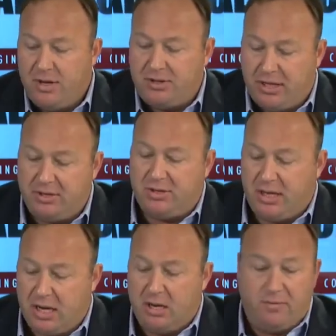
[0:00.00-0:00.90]
This is
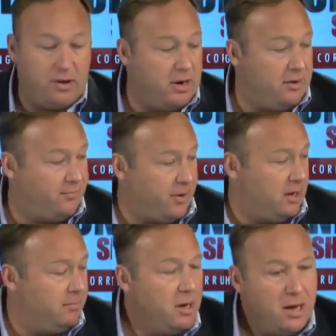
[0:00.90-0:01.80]
the end of internet
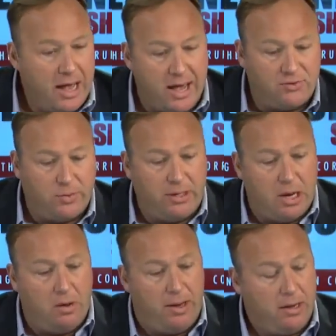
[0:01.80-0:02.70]
freedom as we
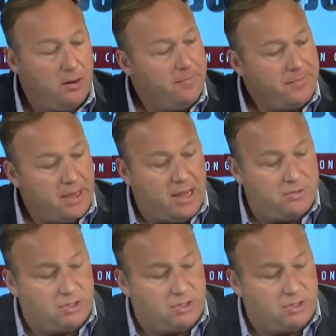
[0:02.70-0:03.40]
know it, and